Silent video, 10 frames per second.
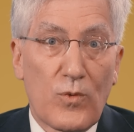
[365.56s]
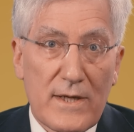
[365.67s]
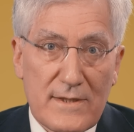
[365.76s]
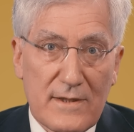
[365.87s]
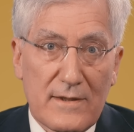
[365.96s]

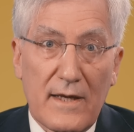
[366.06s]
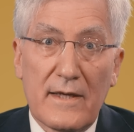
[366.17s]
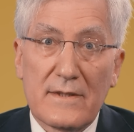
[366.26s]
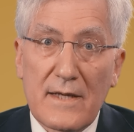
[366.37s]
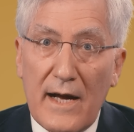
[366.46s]
rested
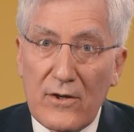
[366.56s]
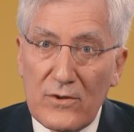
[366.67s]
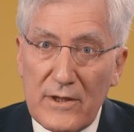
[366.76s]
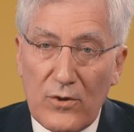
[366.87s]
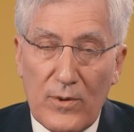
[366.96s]

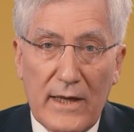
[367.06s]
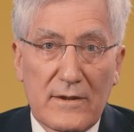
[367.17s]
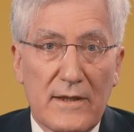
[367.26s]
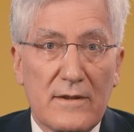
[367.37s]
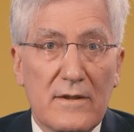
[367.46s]
entirely
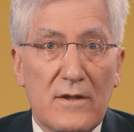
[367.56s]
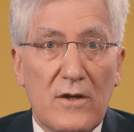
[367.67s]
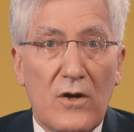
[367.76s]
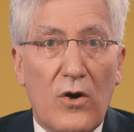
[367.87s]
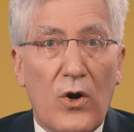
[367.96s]
correctly
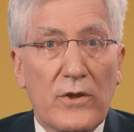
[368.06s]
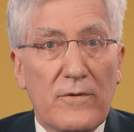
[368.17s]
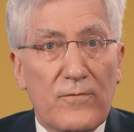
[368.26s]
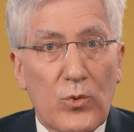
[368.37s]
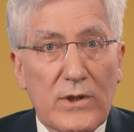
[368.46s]
on
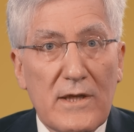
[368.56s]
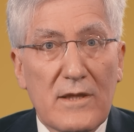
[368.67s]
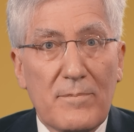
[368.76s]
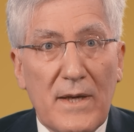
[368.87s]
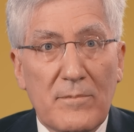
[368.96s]
the
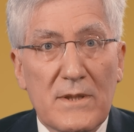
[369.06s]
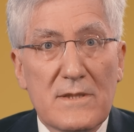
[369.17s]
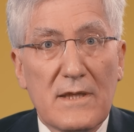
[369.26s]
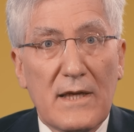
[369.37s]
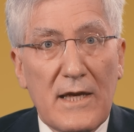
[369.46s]
14th
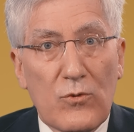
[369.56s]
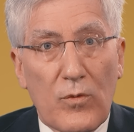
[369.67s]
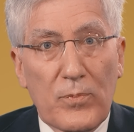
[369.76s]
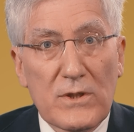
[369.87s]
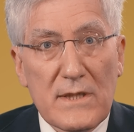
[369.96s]
Amendment's
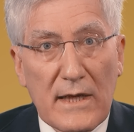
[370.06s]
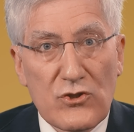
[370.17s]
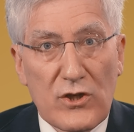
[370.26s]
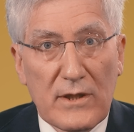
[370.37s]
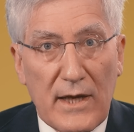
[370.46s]
equal
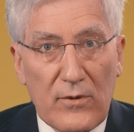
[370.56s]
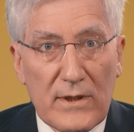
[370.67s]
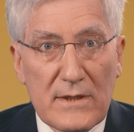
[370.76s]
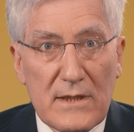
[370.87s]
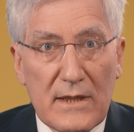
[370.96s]
protection
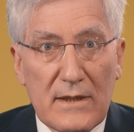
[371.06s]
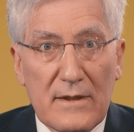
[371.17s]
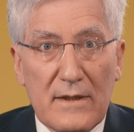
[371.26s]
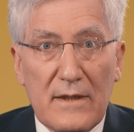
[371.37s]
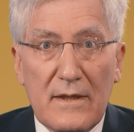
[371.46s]
guarantee.
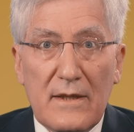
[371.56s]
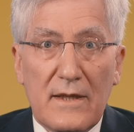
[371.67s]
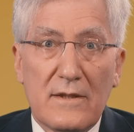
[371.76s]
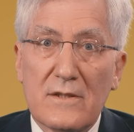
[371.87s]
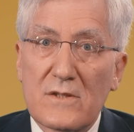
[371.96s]

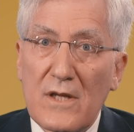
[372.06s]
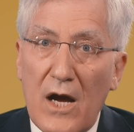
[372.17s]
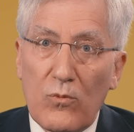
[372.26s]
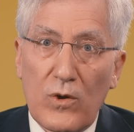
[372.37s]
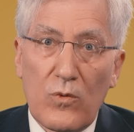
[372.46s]
It does
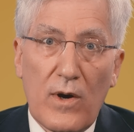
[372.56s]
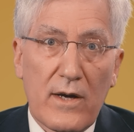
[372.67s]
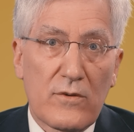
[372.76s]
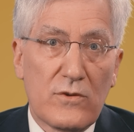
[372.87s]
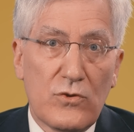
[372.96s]
not
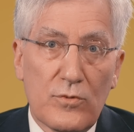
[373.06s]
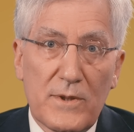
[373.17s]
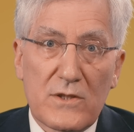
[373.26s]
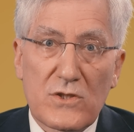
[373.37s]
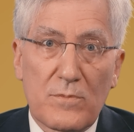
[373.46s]
require the
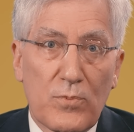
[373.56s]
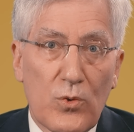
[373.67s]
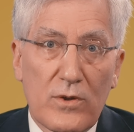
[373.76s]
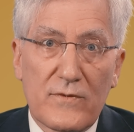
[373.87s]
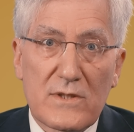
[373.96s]
dubious
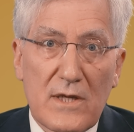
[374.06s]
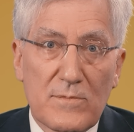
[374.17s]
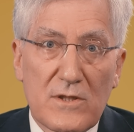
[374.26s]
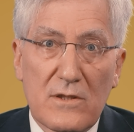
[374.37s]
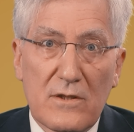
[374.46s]
support of a
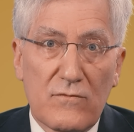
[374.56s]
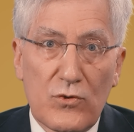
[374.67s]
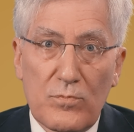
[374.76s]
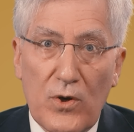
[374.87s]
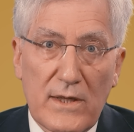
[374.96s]
substantive
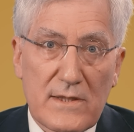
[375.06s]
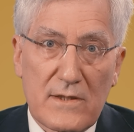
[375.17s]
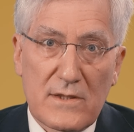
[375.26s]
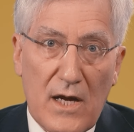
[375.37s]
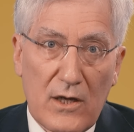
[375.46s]
due
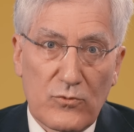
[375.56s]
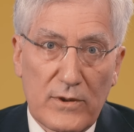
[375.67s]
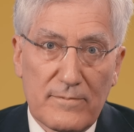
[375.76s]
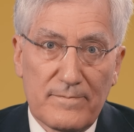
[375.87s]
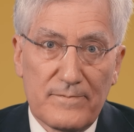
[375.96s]
process doctrine.